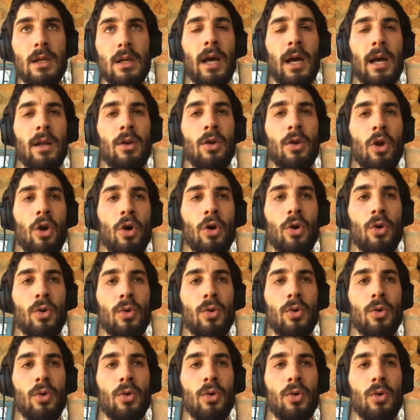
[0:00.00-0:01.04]
And I had
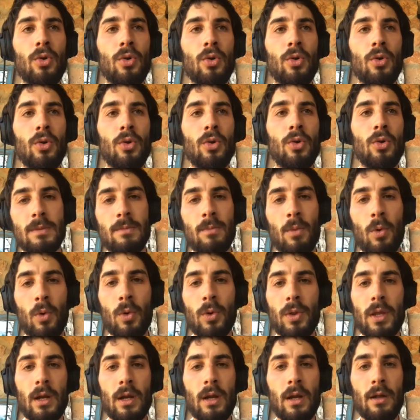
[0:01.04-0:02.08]
known that there
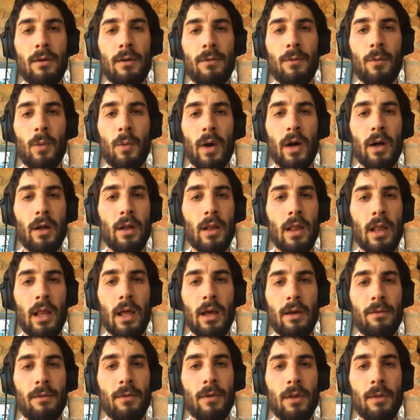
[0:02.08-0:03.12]
was more than enough
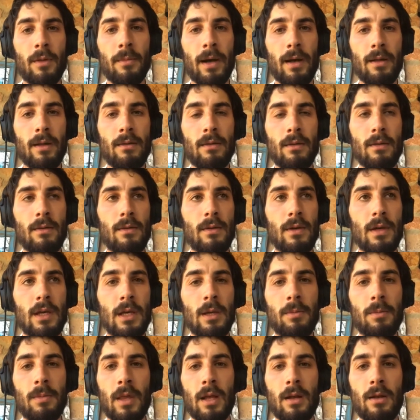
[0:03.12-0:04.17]
wildlife on the mountain
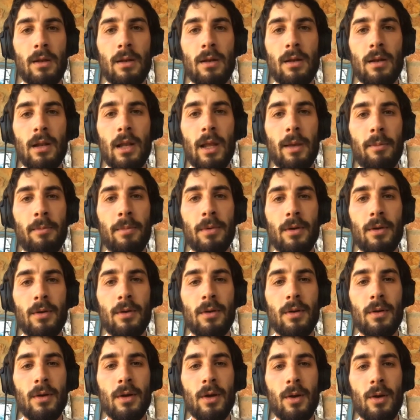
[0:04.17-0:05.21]
to keep that
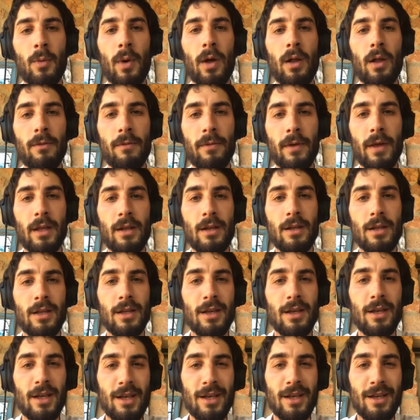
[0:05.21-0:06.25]
leopard well fed.
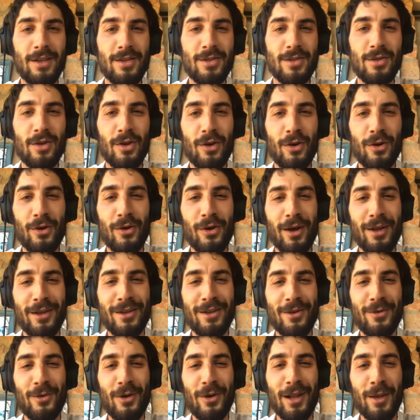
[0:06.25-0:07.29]
So I
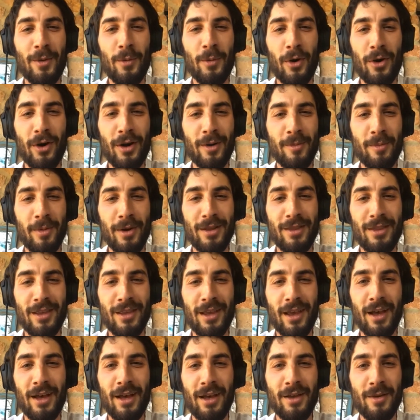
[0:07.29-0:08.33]
didn't really worry about the
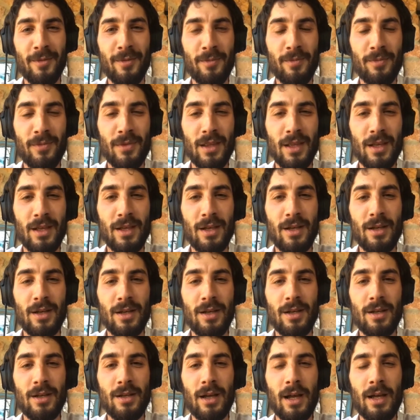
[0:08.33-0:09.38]
guy.
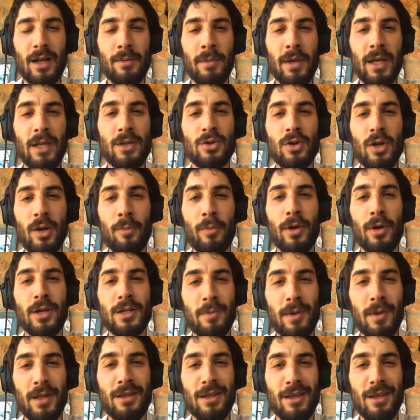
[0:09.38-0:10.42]
I made sure I
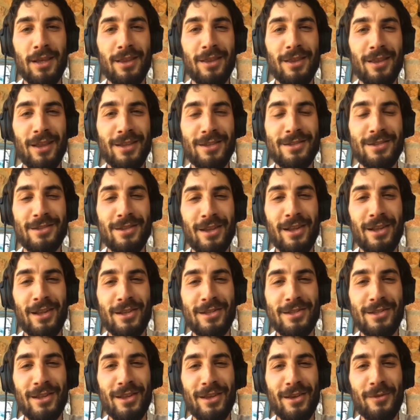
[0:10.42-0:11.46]
brushed my teeth. That's at
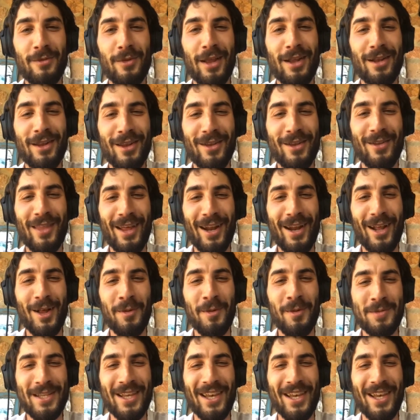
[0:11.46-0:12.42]
least if that helps.